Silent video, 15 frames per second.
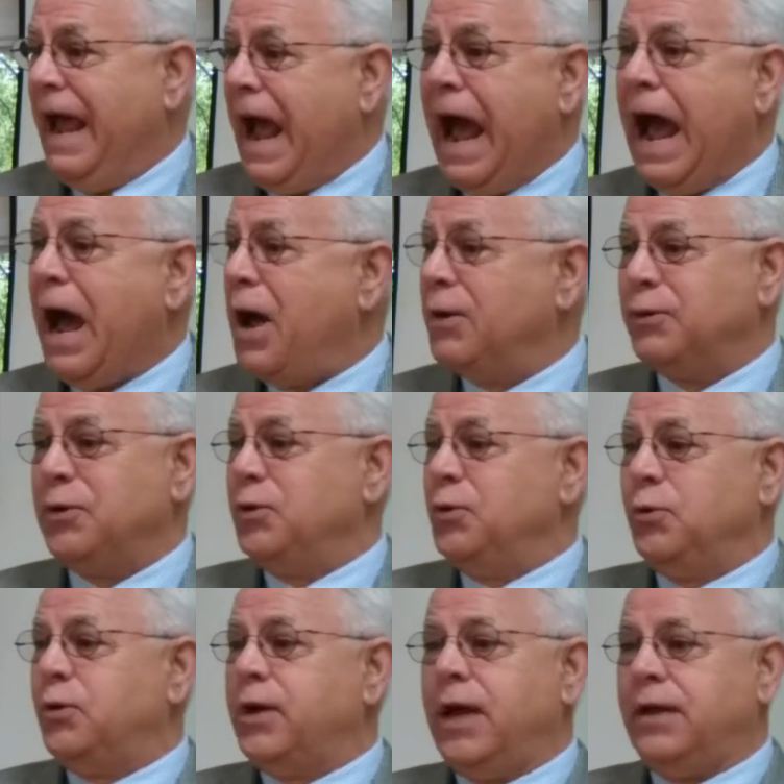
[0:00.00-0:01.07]
How do
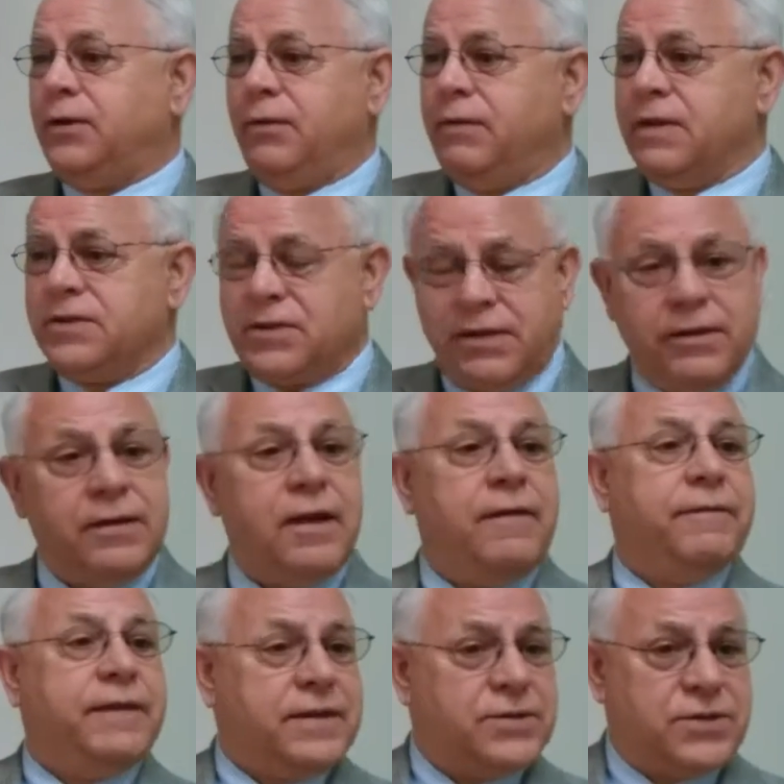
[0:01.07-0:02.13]
you get to this
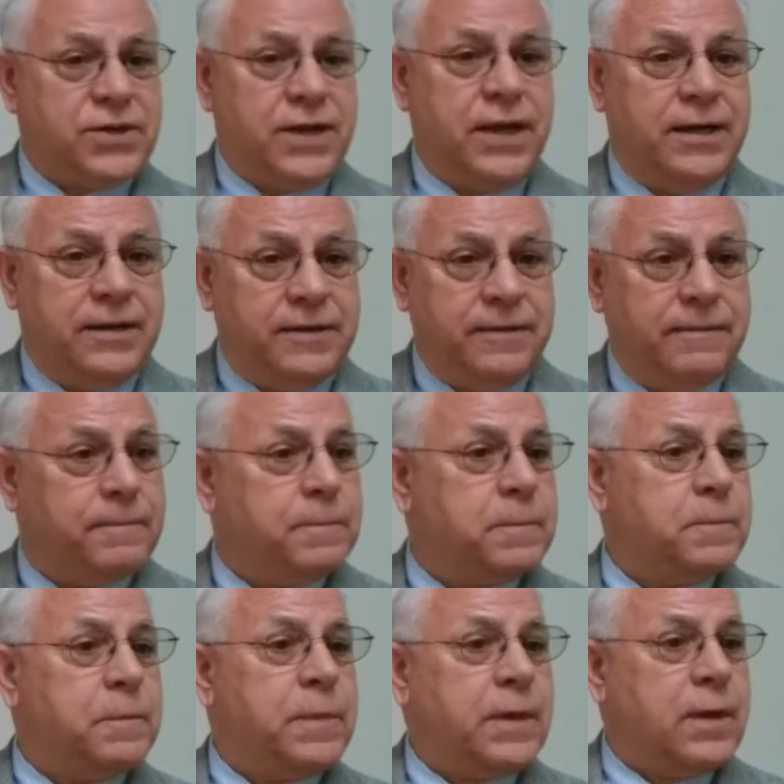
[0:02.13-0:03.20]
loving state?
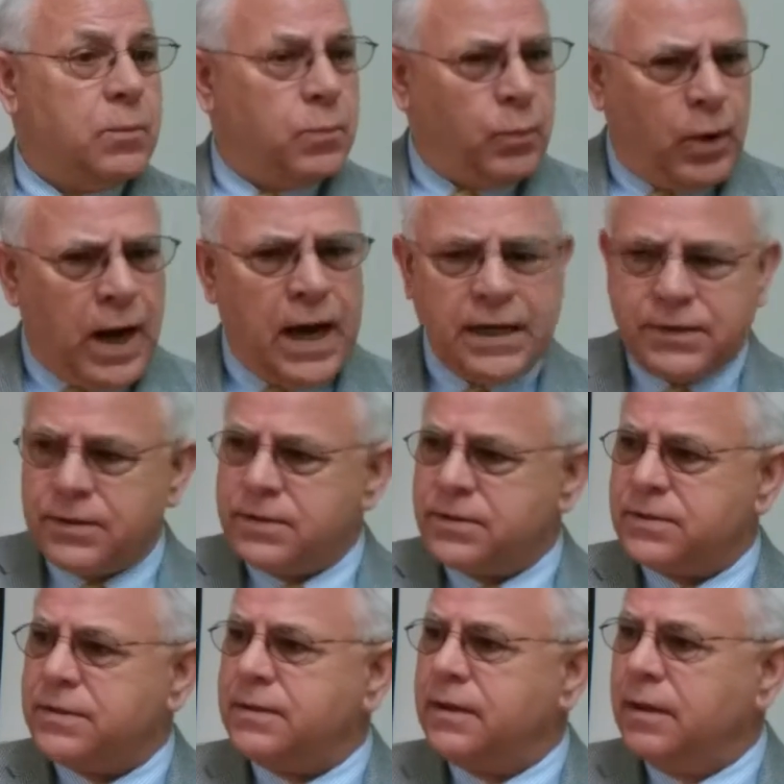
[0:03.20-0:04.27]

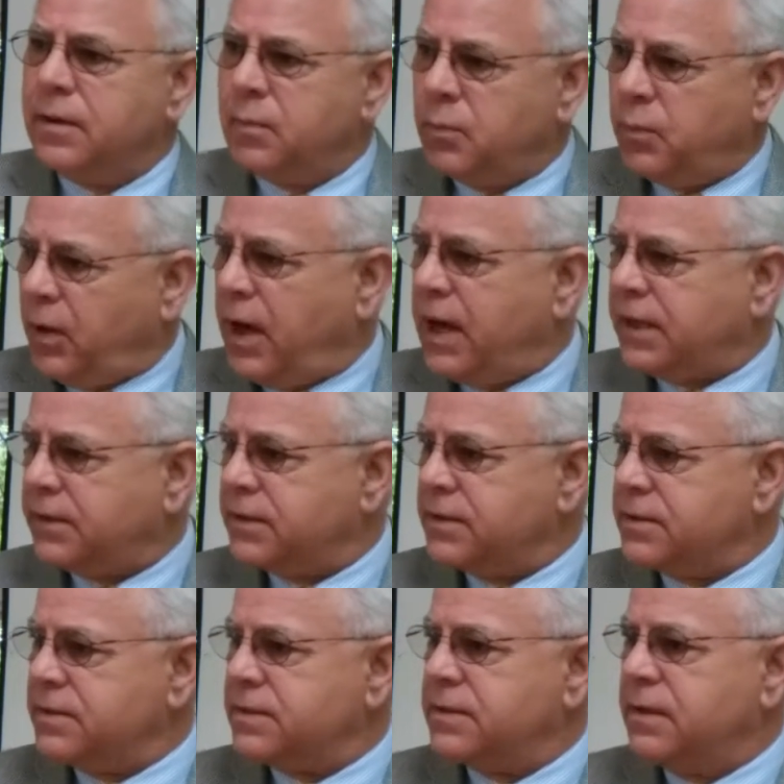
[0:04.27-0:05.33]
Practice,
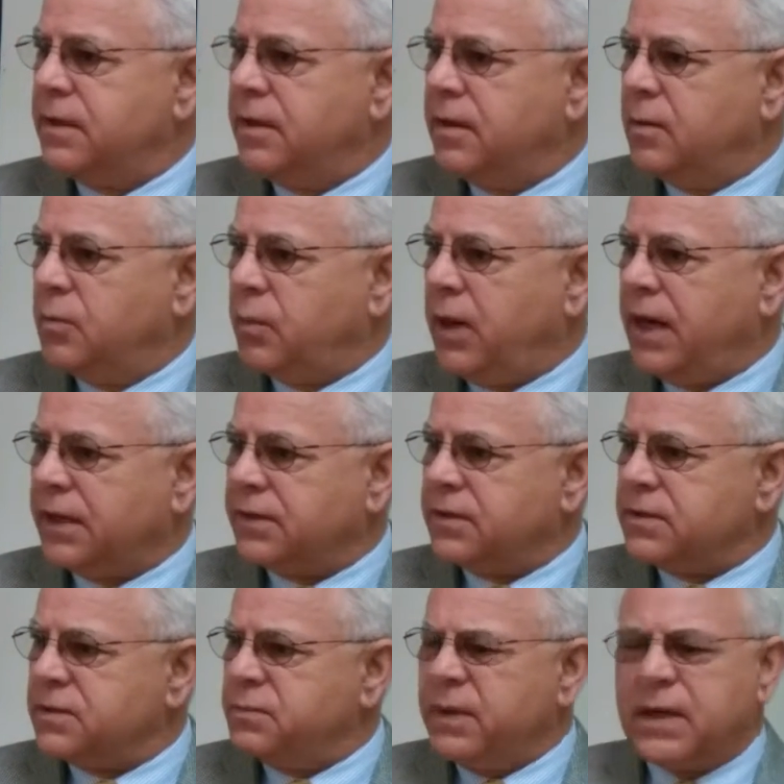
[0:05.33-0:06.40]
practice,
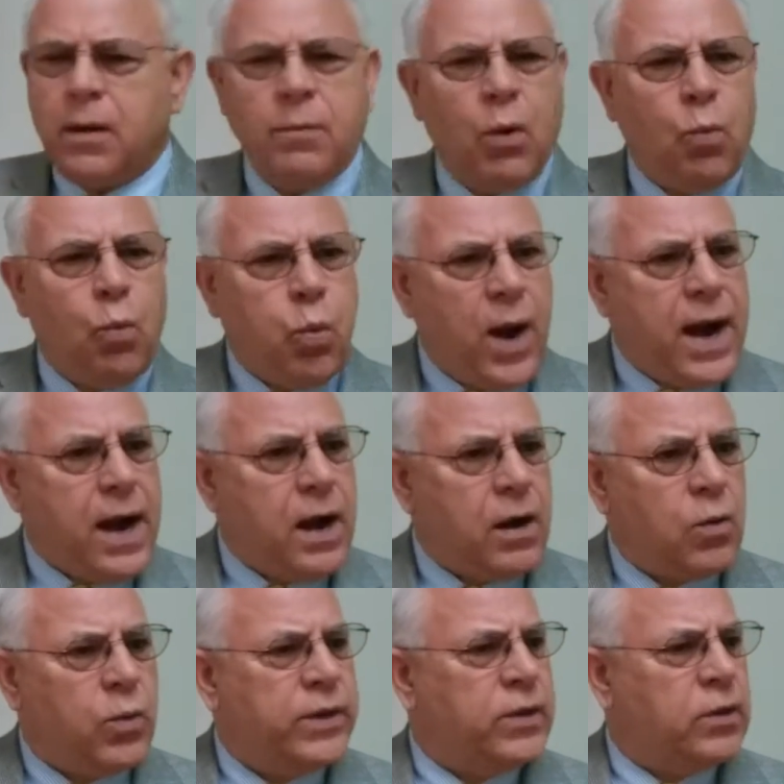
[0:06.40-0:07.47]
practice. Become
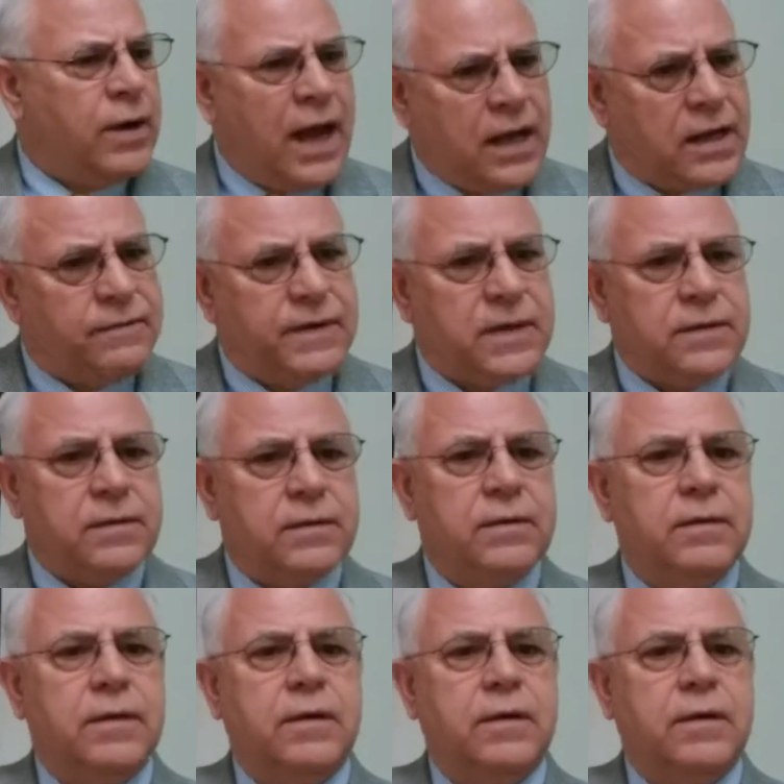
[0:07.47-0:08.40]
aware when you're out of it.